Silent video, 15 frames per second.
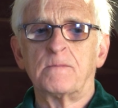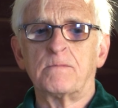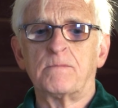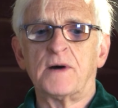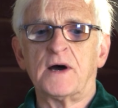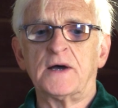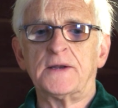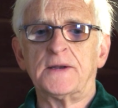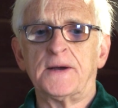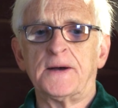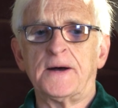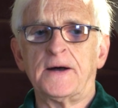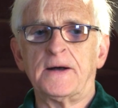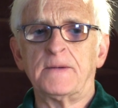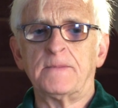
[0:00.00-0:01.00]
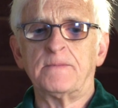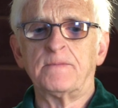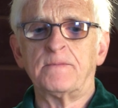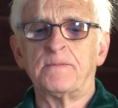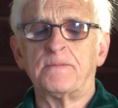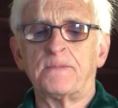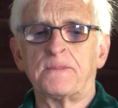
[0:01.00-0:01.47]
But um,
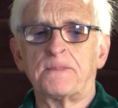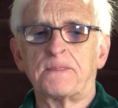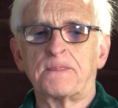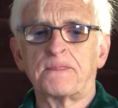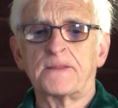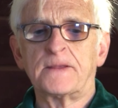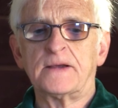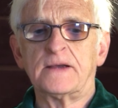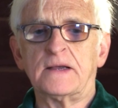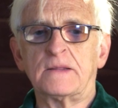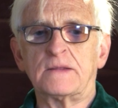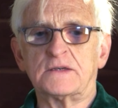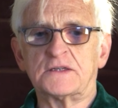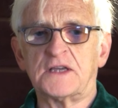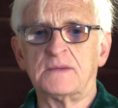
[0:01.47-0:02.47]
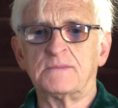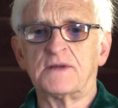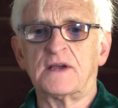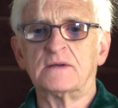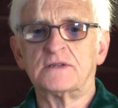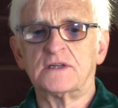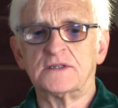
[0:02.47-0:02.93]
at the same
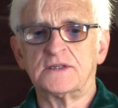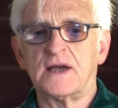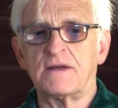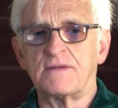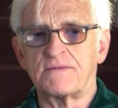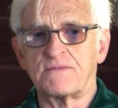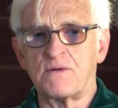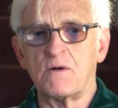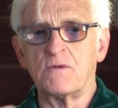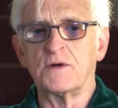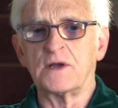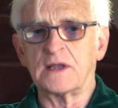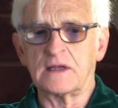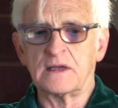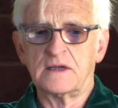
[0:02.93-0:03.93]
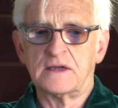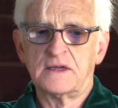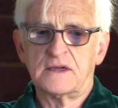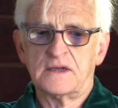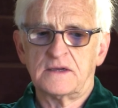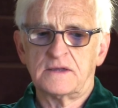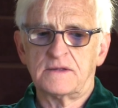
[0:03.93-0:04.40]
time, she's not throwing
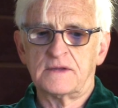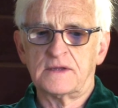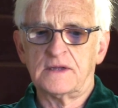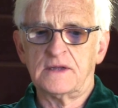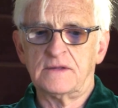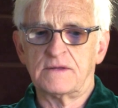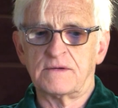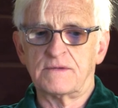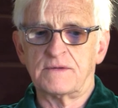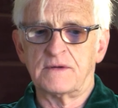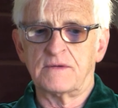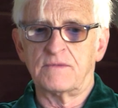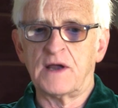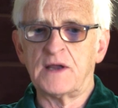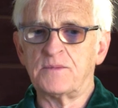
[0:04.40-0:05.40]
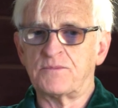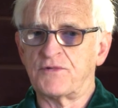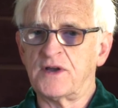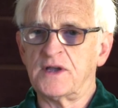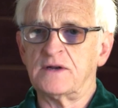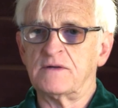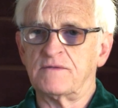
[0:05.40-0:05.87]
either the right
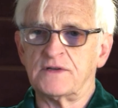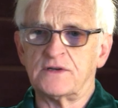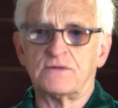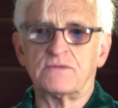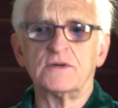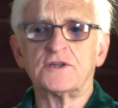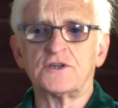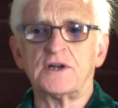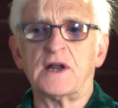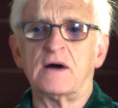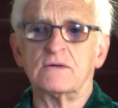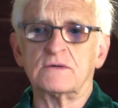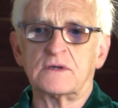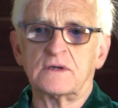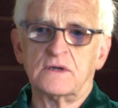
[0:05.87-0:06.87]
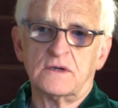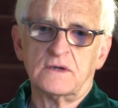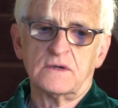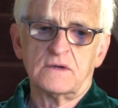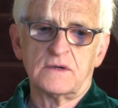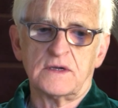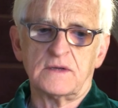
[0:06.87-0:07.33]
brain of intuition out
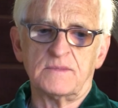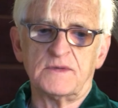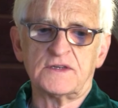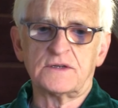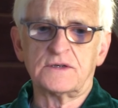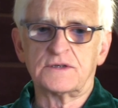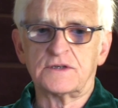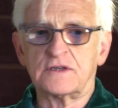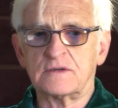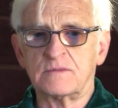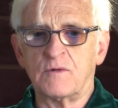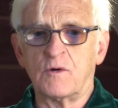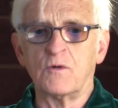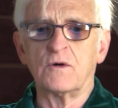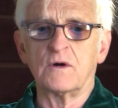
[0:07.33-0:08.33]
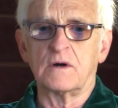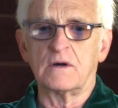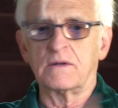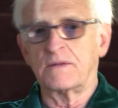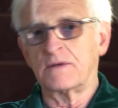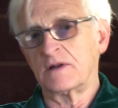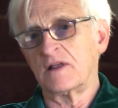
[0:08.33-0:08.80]
and mysticism
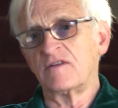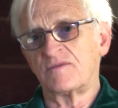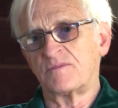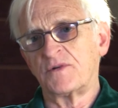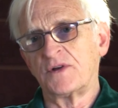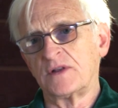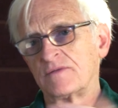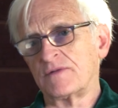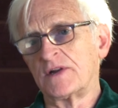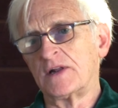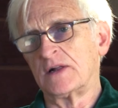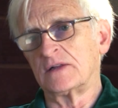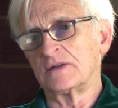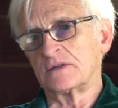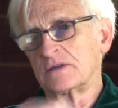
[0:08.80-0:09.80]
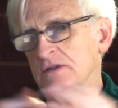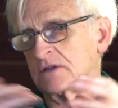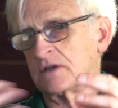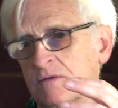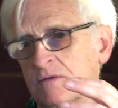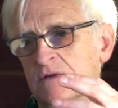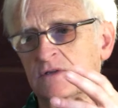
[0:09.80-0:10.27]
or the left brain of analysis.
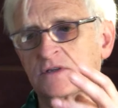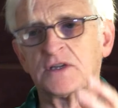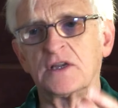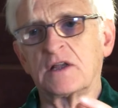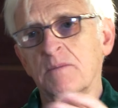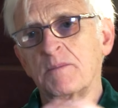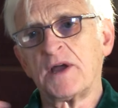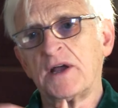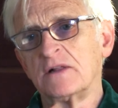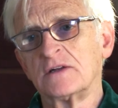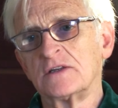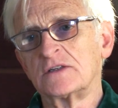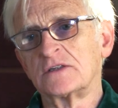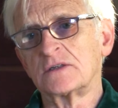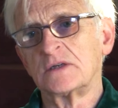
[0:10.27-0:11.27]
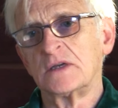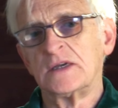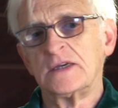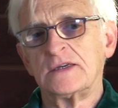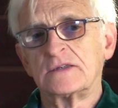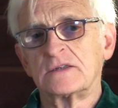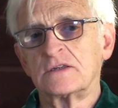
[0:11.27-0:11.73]
would seek a balance.
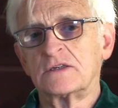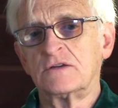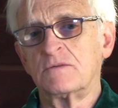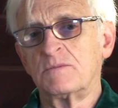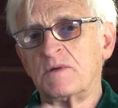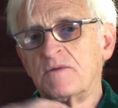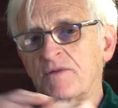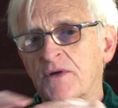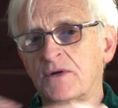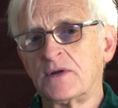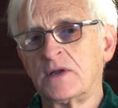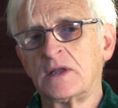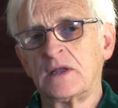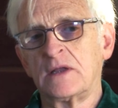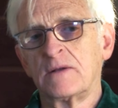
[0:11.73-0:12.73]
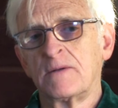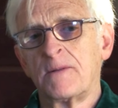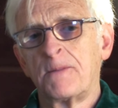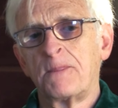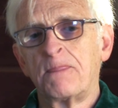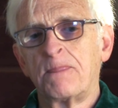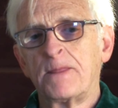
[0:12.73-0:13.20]
So she would be very
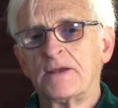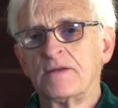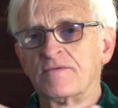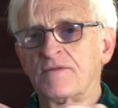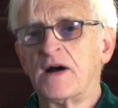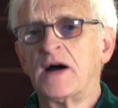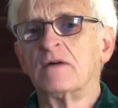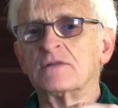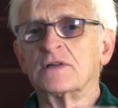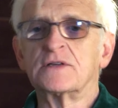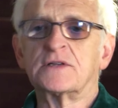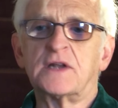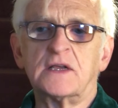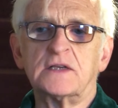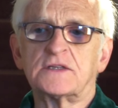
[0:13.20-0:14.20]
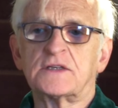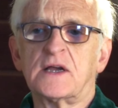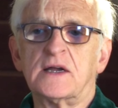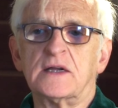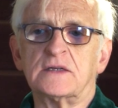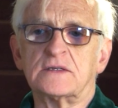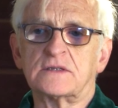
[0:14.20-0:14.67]
involved in today's
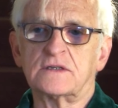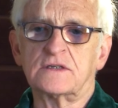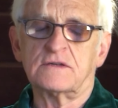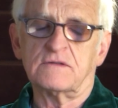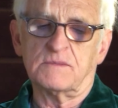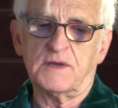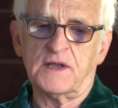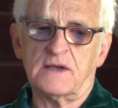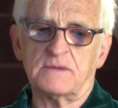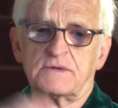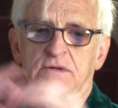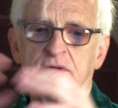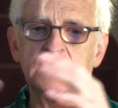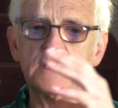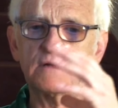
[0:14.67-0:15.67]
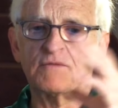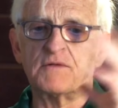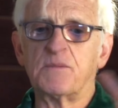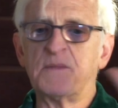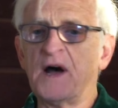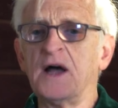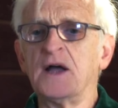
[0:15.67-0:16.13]
science, and she would be absolutely out of
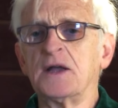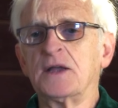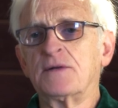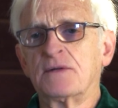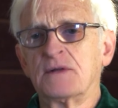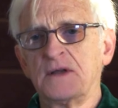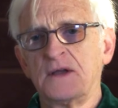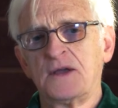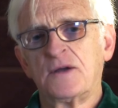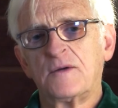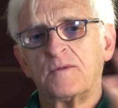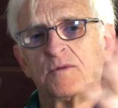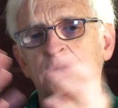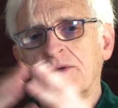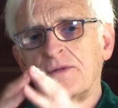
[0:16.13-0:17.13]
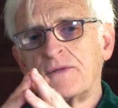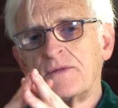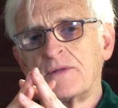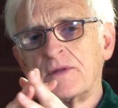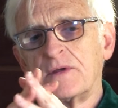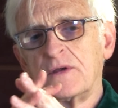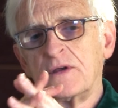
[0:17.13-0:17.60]
her mind
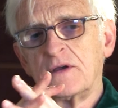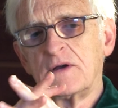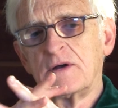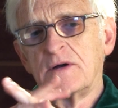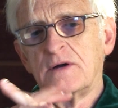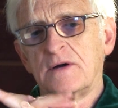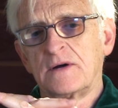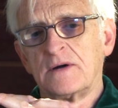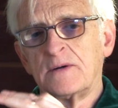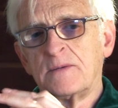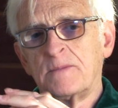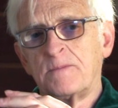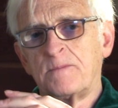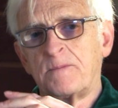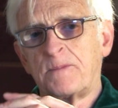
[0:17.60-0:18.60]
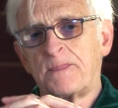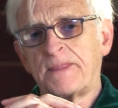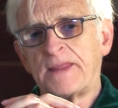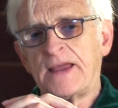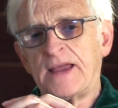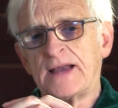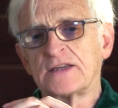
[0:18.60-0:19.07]
with um,
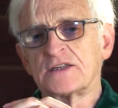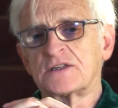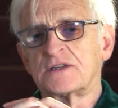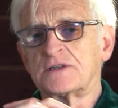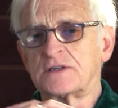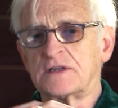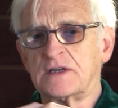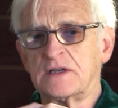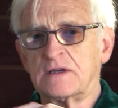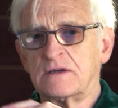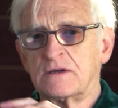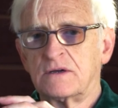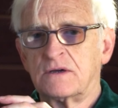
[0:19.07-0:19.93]
ecstasy